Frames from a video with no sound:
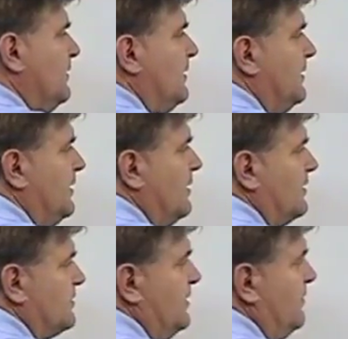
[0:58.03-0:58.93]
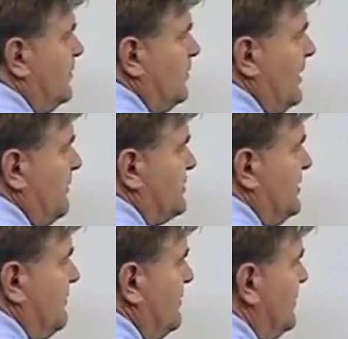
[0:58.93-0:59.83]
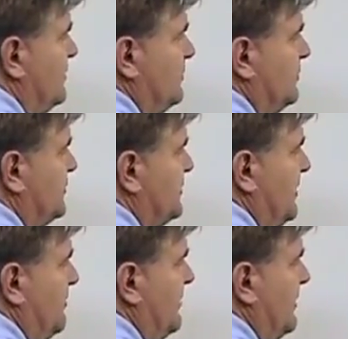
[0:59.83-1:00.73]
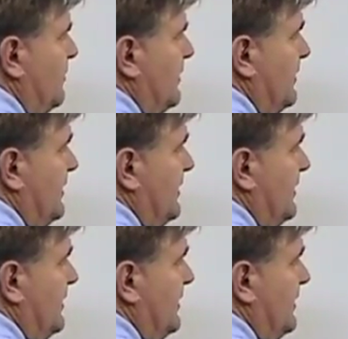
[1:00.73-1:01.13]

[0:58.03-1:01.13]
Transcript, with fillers: On the arc scheme, wide receiver, his rule is the same no matter what.